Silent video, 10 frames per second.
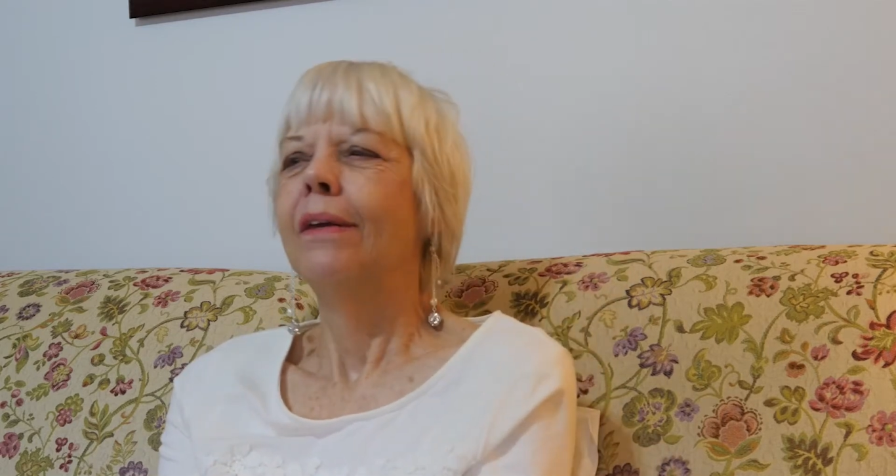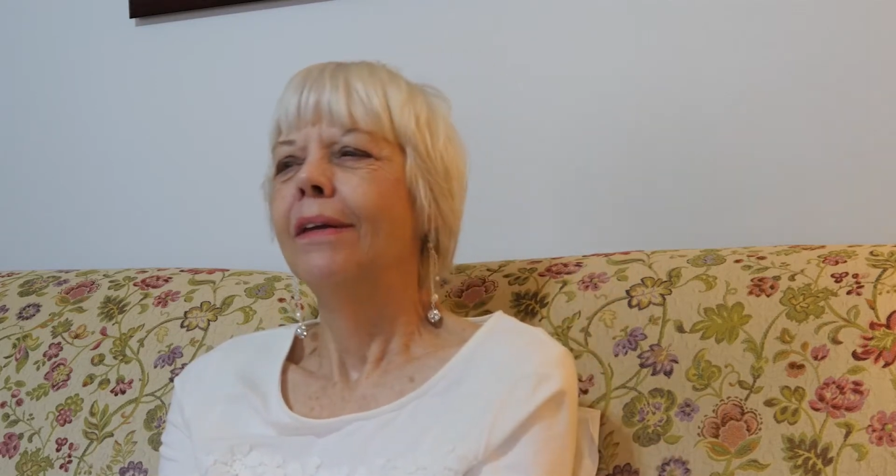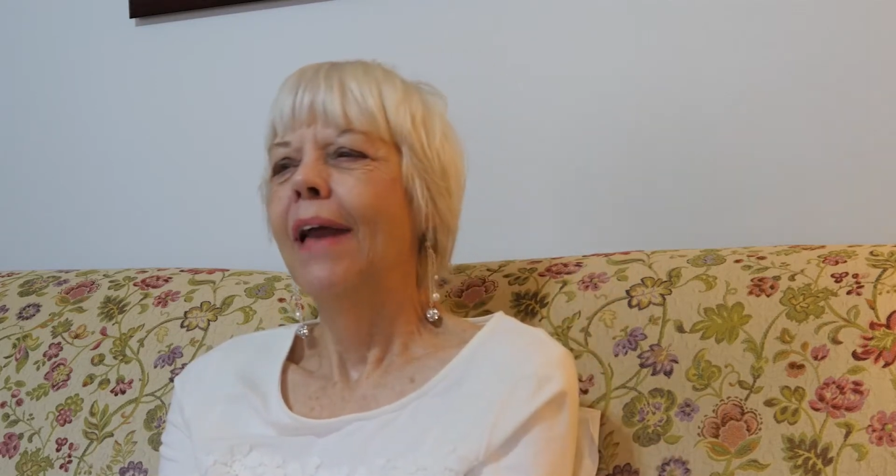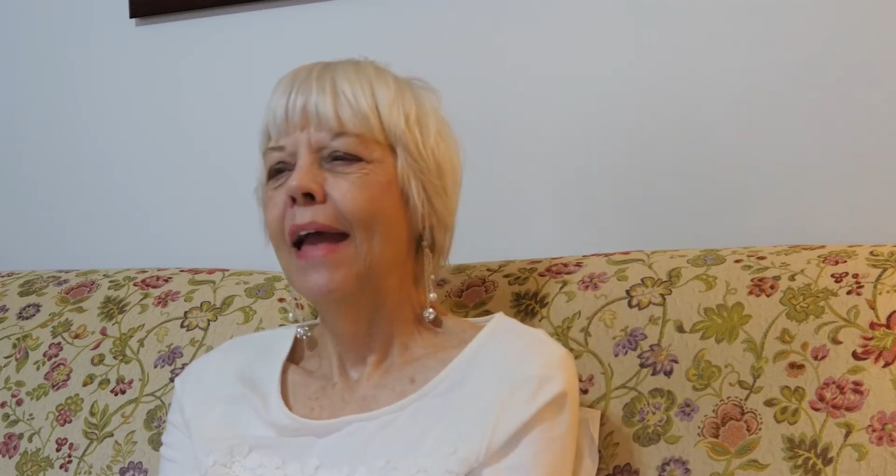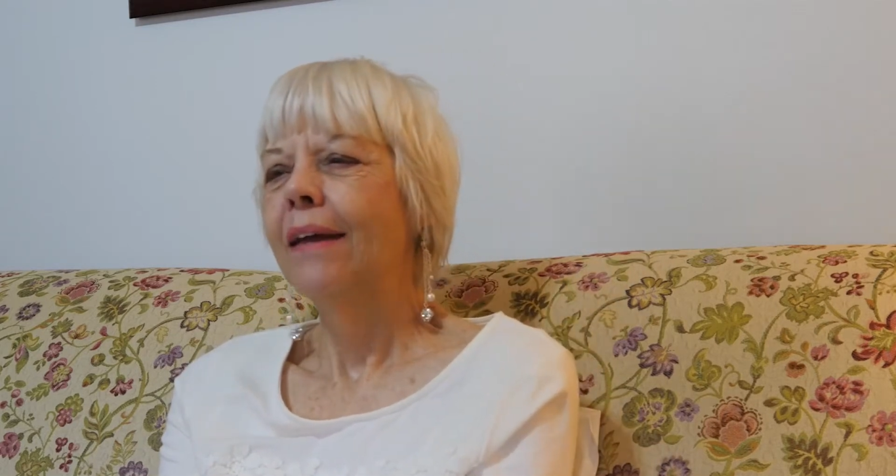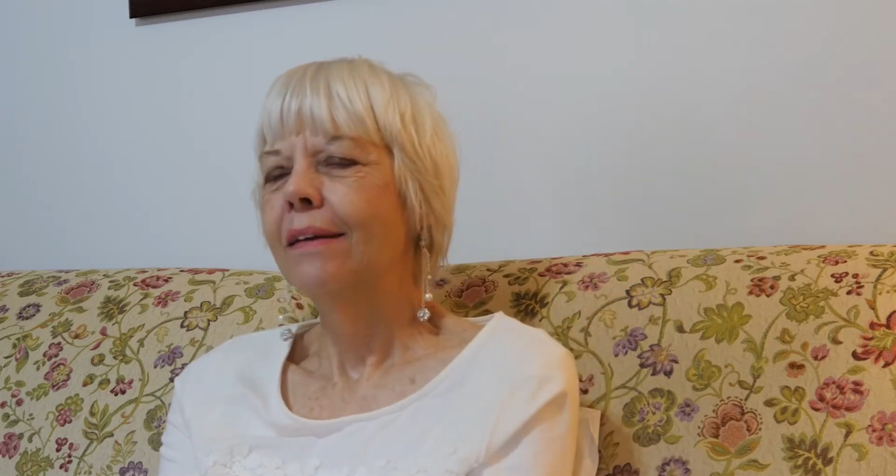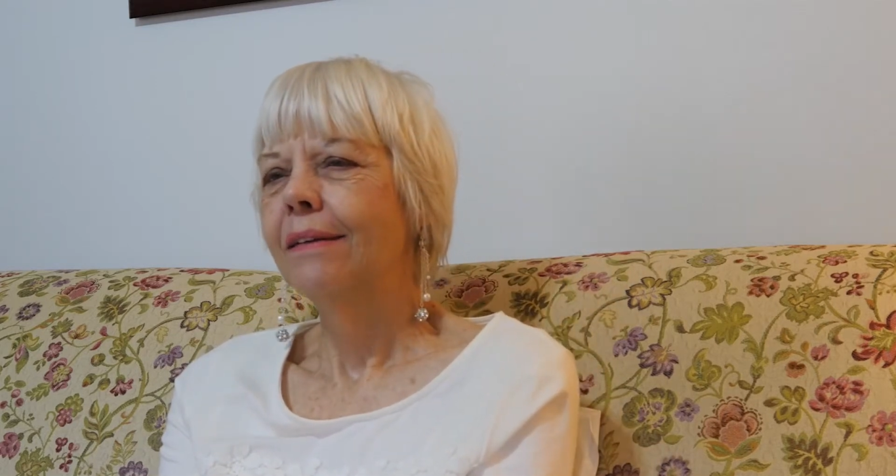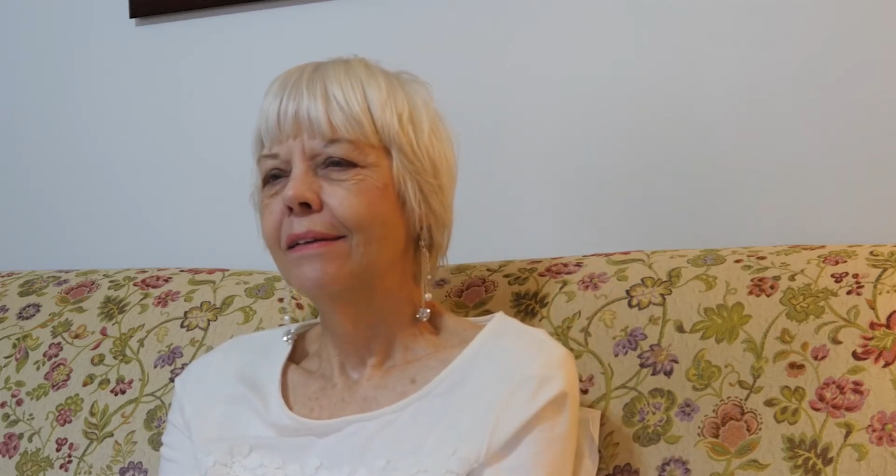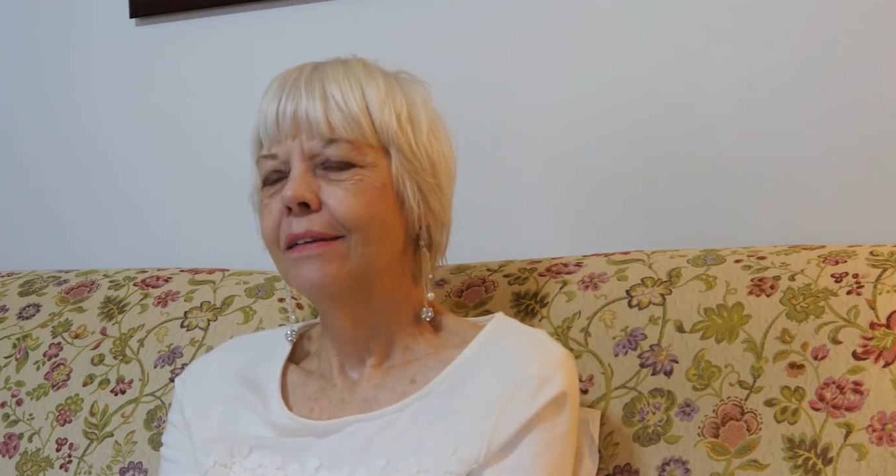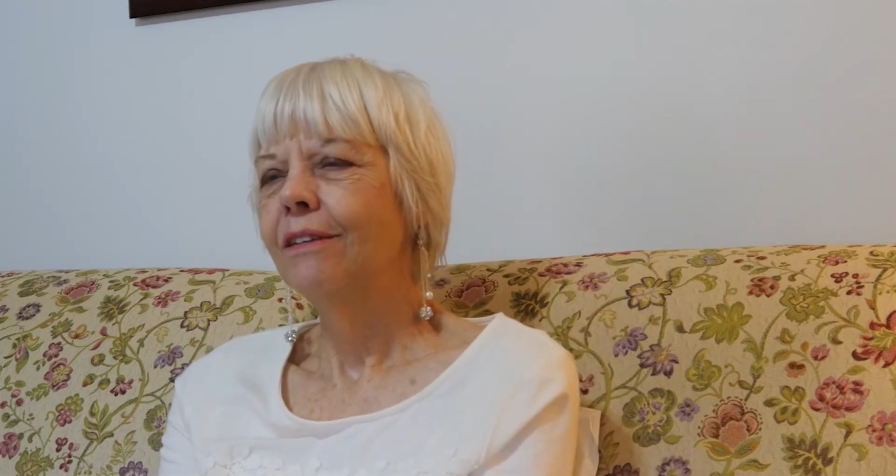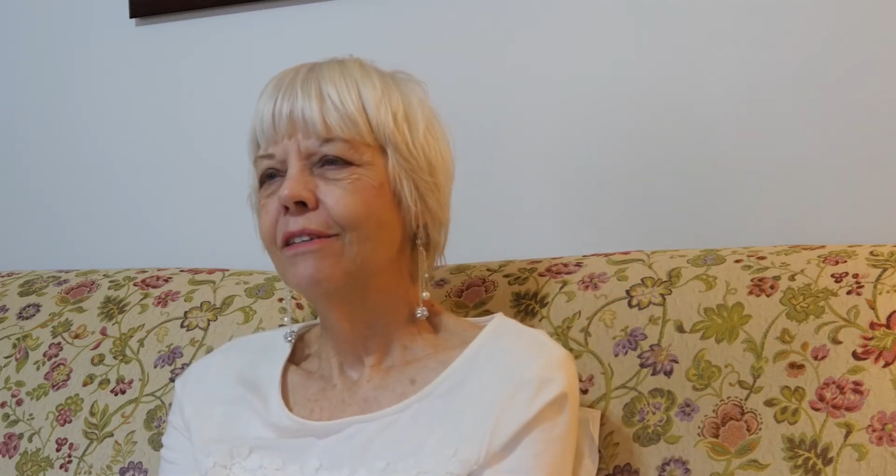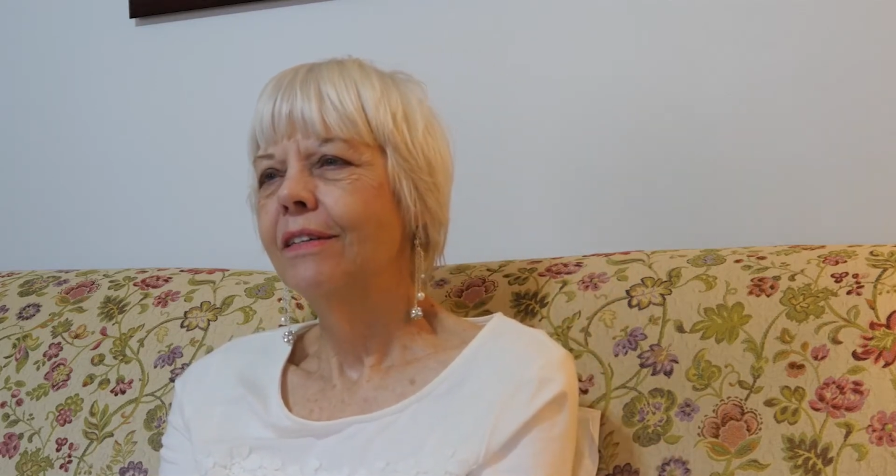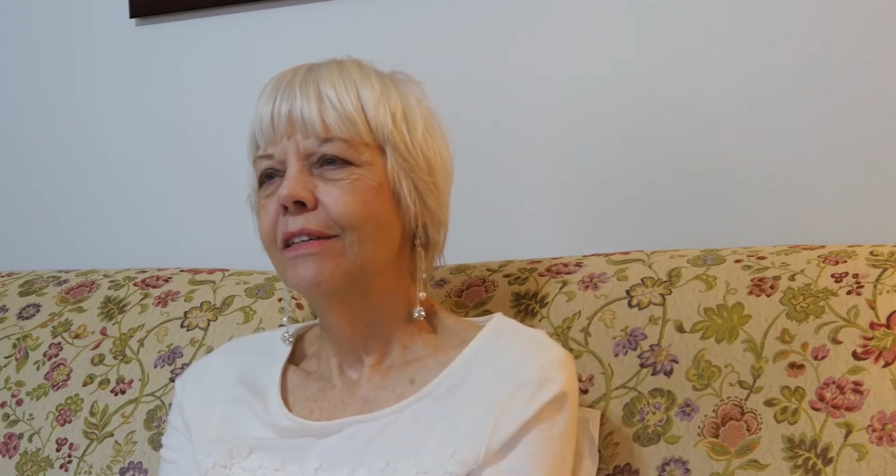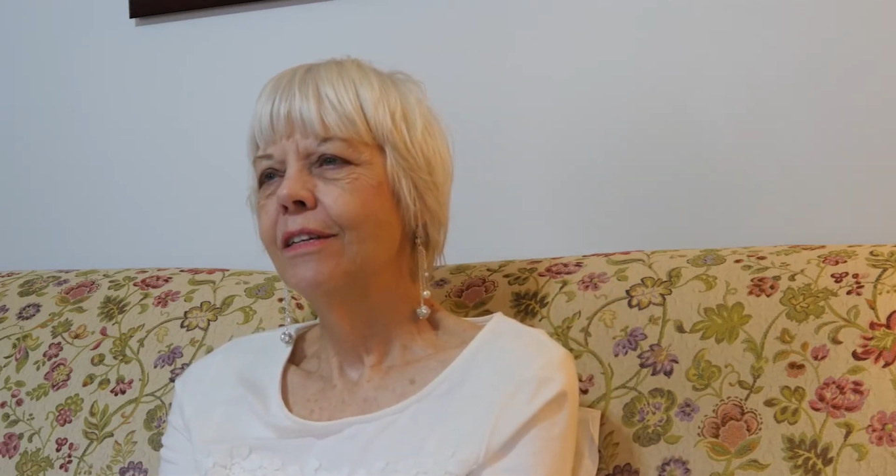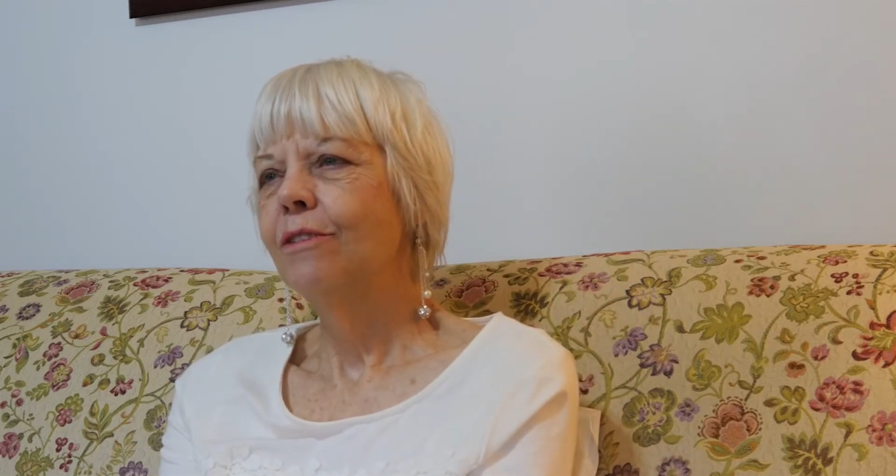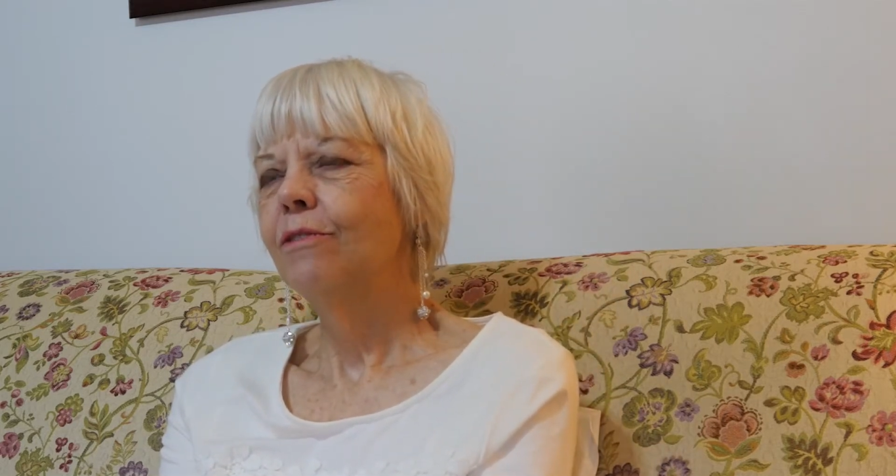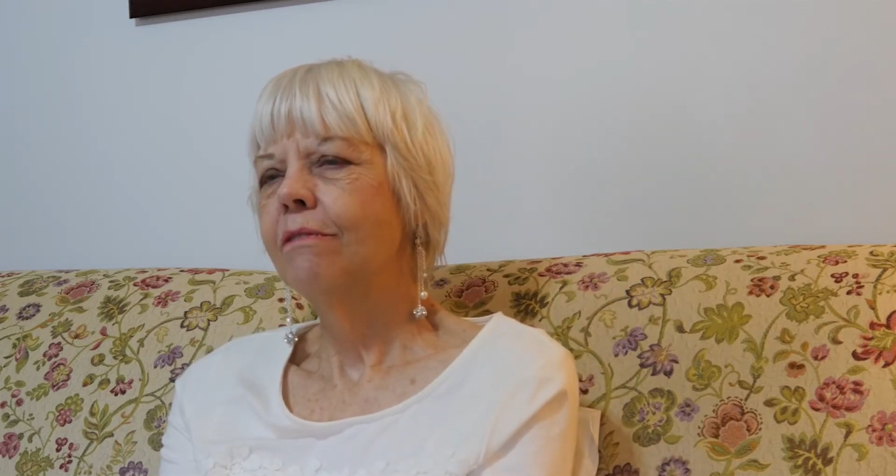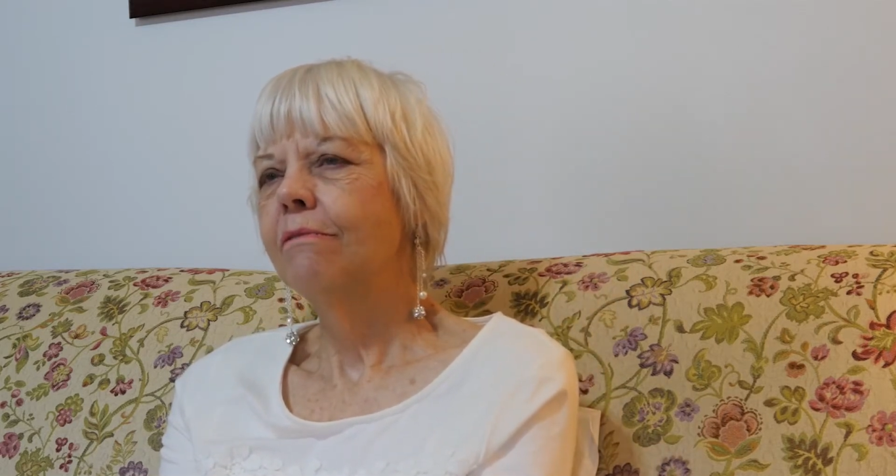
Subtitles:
And you'd